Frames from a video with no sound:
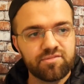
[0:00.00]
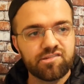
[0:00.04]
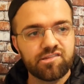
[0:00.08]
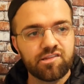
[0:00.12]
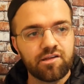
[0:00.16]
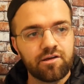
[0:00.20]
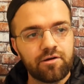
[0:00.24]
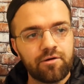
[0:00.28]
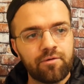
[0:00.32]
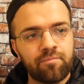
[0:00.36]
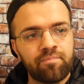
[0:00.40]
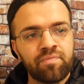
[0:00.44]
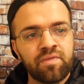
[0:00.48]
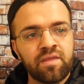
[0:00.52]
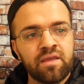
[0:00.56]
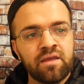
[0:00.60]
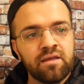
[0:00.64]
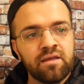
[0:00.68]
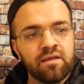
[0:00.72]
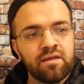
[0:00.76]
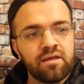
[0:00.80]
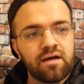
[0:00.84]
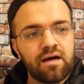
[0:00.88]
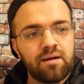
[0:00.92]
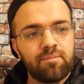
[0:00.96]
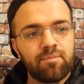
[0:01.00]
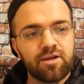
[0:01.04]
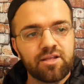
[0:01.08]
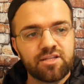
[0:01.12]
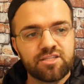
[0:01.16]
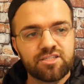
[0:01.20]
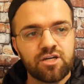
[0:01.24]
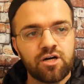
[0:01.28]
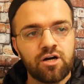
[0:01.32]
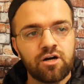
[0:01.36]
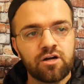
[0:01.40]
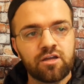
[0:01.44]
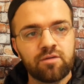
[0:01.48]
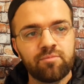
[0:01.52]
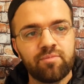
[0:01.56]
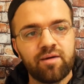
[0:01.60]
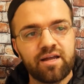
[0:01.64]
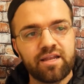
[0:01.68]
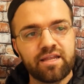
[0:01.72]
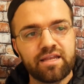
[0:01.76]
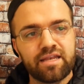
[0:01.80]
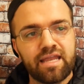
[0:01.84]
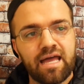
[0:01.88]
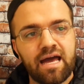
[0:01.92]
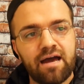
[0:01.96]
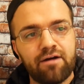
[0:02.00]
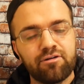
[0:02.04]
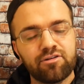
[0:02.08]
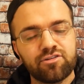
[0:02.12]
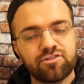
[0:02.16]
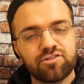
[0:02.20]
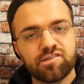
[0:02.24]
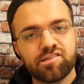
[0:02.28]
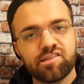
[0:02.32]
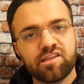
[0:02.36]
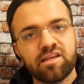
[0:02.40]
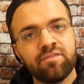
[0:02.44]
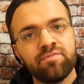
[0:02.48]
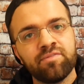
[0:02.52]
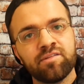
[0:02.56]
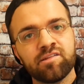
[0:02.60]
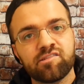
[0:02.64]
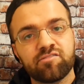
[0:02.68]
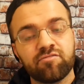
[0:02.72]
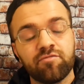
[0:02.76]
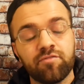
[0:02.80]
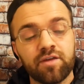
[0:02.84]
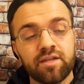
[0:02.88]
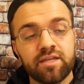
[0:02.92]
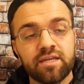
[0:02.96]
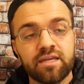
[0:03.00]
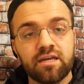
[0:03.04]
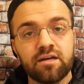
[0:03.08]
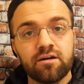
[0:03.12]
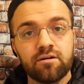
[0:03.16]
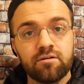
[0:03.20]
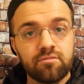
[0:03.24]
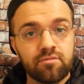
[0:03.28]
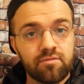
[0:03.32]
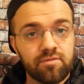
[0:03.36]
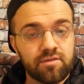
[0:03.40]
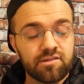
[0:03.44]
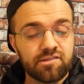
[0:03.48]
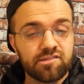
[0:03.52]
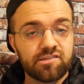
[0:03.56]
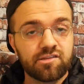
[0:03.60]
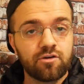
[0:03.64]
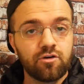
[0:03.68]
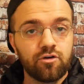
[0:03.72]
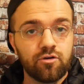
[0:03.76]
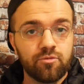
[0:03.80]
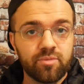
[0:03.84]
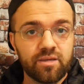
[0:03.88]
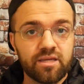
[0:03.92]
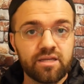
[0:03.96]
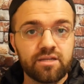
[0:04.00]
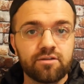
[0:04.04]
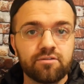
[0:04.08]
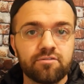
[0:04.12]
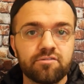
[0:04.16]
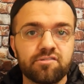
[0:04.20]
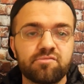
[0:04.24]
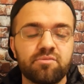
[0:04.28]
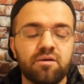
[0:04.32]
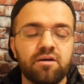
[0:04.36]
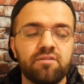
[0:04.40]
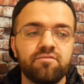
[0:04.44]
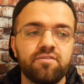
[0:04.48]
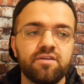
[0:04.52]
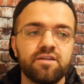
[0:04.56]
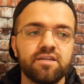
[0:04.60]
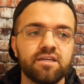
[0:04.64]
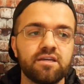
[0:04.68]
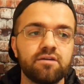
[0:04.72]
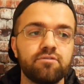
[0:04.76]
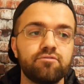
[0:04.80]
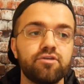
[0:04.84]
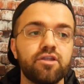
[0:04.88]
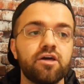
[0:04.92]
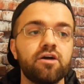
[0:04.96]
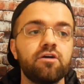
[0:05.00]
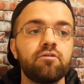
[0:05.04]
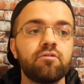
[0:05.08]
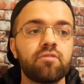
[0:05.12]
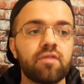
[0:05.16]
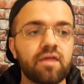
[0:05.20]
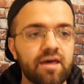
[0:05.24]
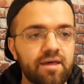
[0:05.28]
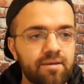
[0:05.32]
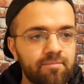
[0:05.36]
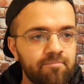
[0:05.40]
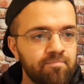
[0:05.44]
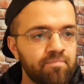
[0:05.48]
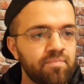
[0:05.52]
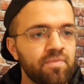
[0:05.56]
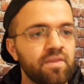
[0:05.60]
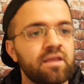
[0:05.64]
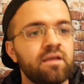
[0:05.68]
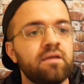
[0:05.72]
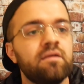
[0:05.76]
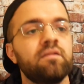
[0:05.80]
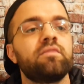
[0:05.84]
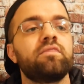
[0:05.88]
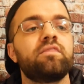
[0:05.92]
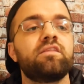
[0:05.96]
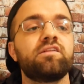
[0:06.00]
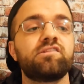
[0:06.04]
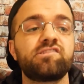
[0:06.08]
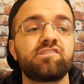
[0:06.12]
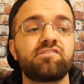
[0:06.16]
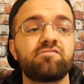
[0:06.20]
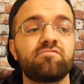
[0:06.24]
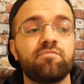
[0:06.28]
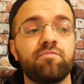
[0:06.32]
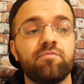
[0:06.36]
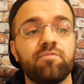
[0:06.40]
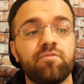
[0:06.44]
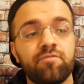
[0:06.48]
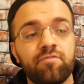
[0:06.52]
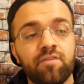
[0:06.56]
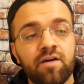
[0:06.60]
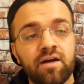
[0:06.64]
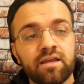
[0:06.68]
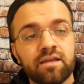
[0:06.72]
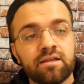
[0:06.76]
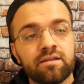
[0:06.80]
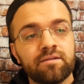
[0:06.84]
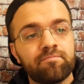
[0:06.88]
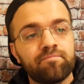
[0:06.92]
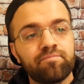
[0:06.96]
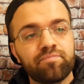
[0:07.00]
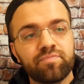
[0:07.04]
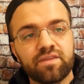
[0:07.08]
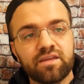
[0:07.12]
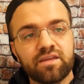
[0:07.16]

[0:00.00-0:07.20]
So I'm going to talk about it now. And just in this video, this Colby and Usman video, know that this fight,